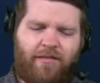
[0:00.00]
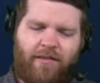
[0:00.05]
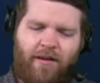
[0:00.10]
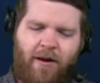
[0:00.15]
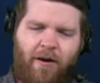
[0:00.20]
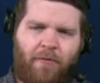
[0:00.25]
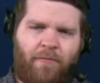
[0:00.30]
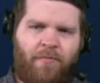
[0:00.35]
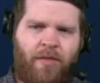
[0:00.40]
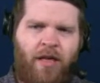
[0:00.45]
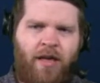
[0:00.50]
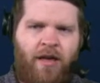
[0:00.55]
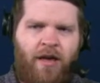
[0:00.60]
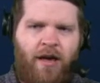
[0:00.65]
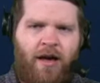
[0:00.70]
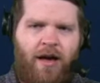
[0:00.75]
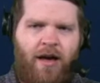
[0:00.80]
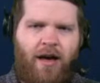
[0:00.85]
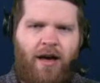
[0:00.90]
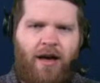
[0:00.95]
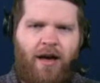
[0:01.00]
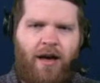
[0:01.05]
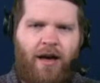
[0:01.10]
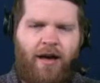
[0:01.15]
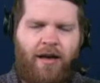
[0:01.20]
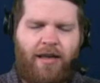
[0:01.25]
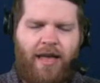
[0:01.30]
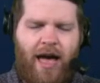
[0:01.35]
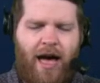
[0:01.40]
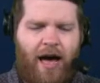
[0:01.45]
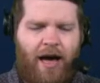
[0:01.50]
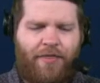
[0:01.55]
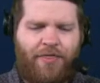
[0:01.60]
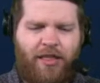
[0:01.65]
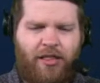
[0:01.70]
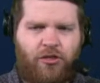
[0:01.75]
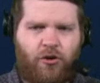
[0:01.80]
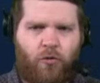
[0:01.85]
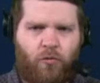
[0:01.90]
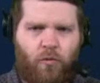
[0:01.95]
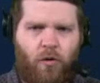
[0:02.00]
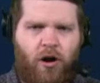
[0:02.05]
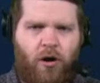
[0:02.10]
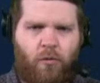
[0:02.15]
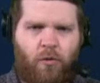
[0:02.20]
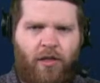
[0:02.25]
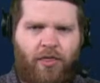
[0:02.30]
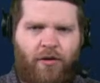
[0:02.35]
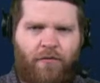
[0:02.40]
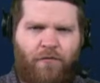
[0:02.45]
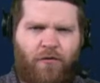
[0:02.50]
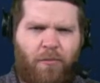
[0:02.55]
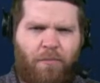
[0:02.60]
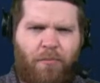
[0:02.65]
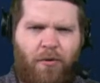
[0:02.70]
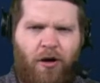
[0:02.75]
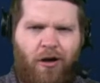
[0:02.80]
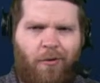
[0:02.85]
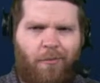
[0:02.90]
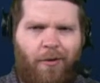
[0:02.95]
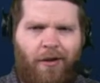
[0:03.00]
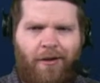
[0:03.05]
So, yeah, I think they'll want to run the football,